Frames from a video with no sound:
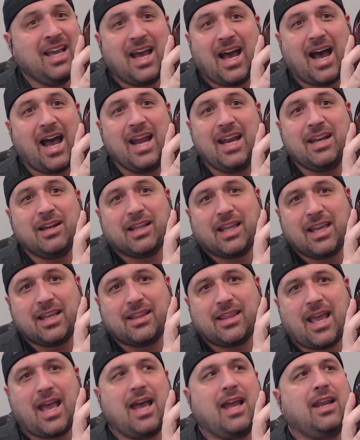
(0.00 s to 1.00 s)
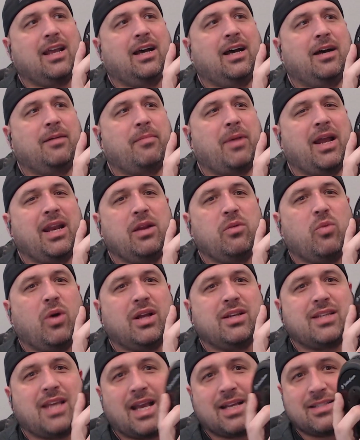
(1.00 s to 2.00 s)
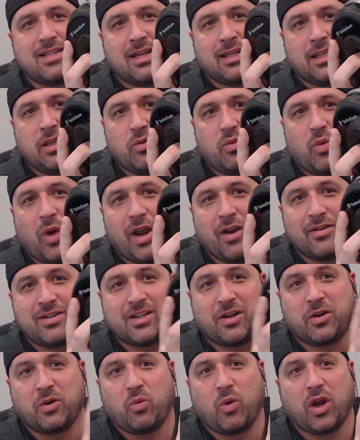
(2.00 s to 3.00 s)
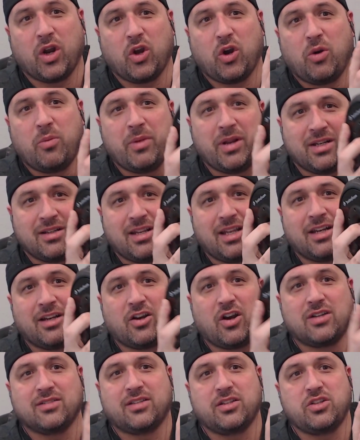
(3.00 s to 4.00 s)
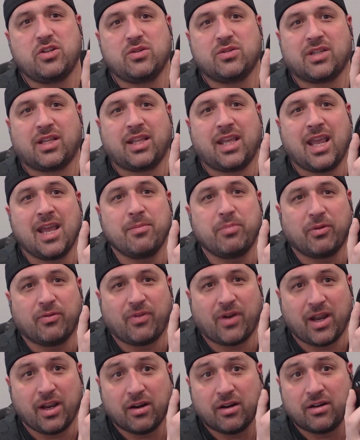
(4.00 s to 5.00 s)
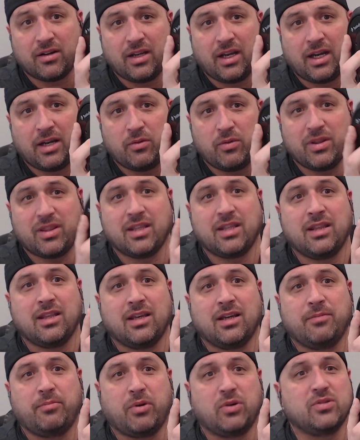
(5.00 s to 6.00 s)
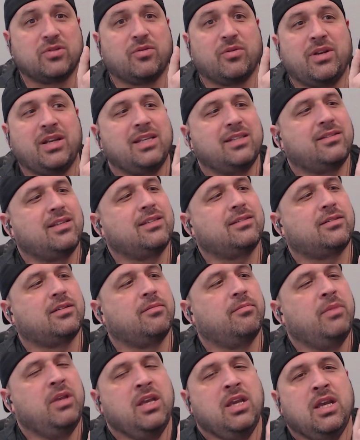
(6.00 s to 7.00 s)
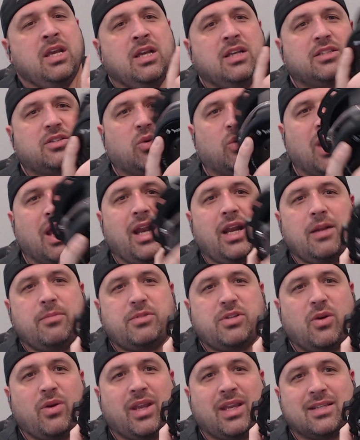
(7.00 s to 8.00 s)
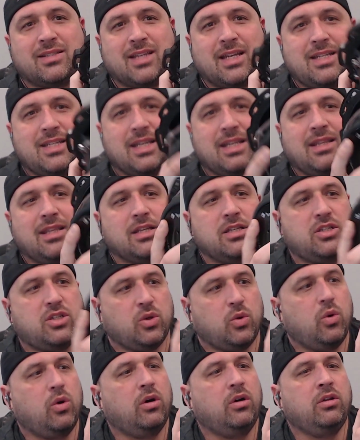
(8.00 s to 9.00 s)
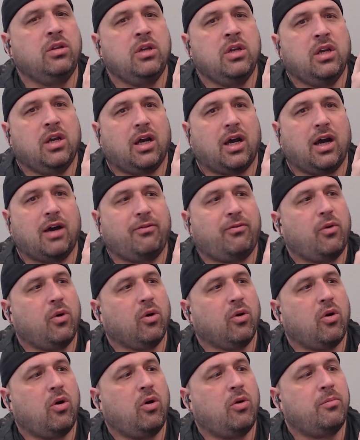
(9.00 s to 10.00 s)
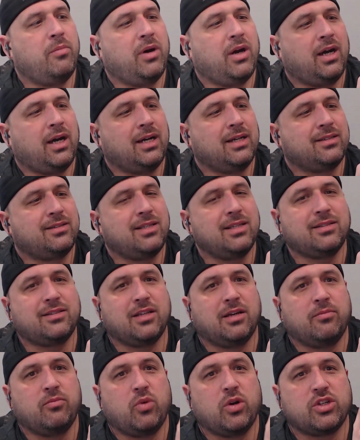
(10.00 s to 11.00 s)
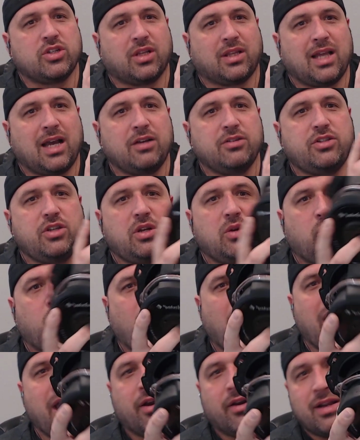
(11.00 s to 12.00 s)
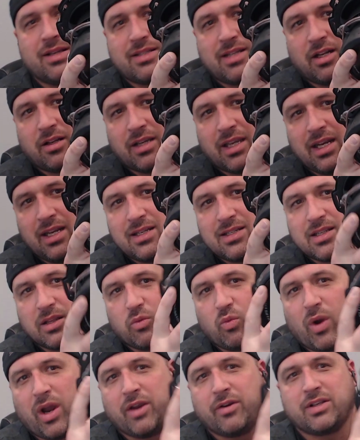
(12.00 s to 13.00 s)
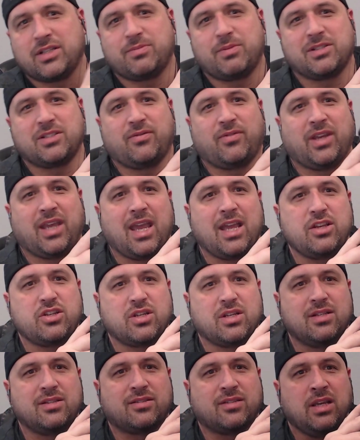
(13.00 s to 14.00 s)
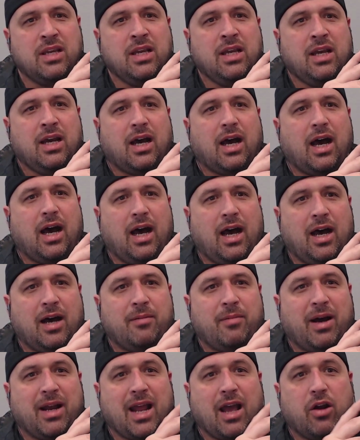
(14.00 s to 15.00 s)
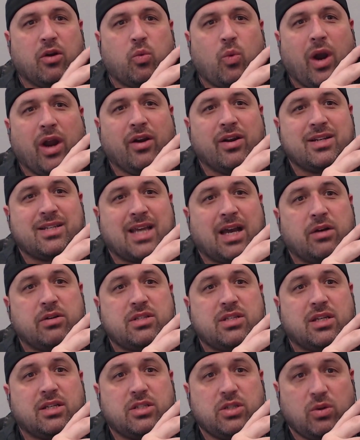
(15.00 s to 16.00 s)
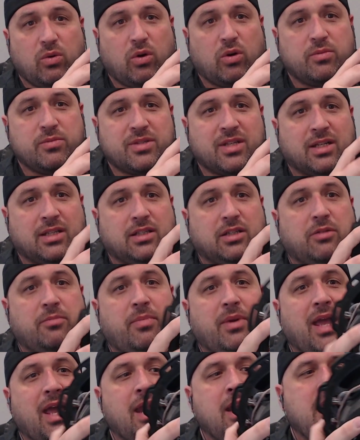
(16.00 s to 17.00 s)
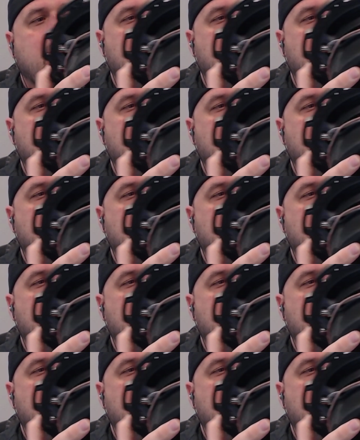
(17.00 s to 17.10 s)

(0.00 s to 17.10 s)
I didn't like that. I didn't want to accidentally wire it down to 1 ohm and cause issues on the amplifier within the Bose 3D system. So what I ended up doing is I did the dual 4 ohm system, which allows you to wire it. And I'll get into the wiring specifications on how to wire it down to 2 ohms in a little bit.